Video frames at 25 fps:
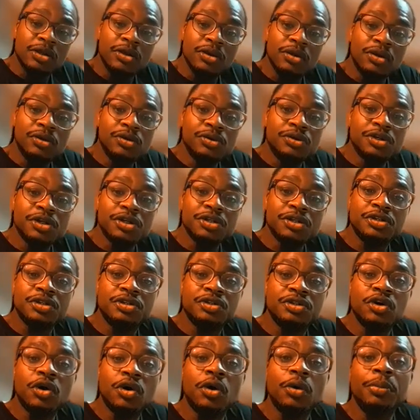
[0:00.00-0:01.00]
you just
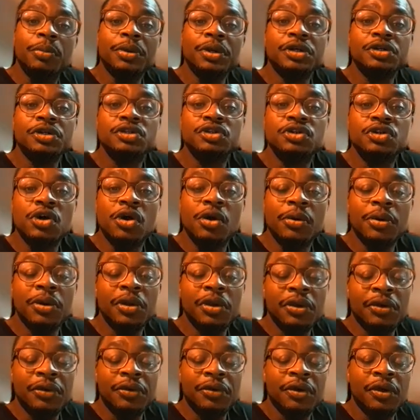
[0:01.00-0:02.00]
told me a story
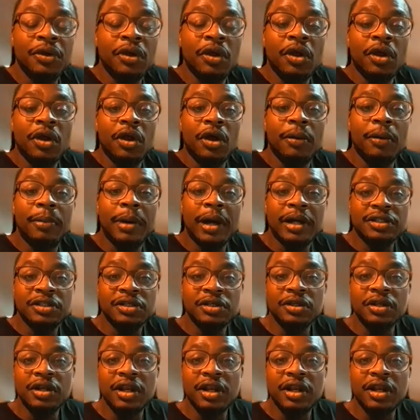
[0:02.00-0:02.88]
about the